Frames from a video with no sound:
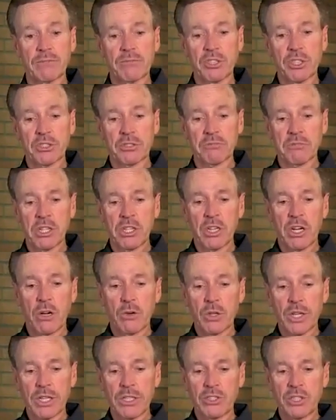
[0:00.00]
Just,
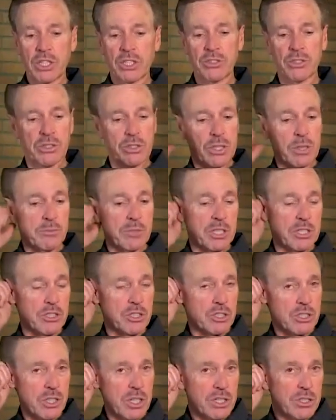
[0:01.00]
okay, Jesus, I'm going to
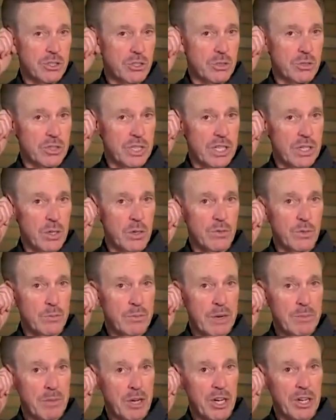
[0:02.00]
just let you take over
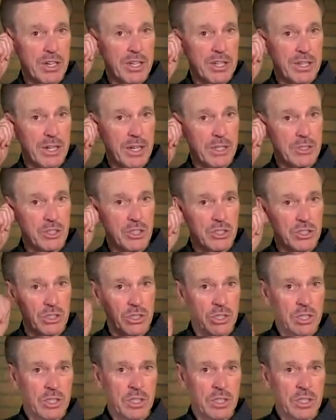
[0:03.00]
my body, and I'll just,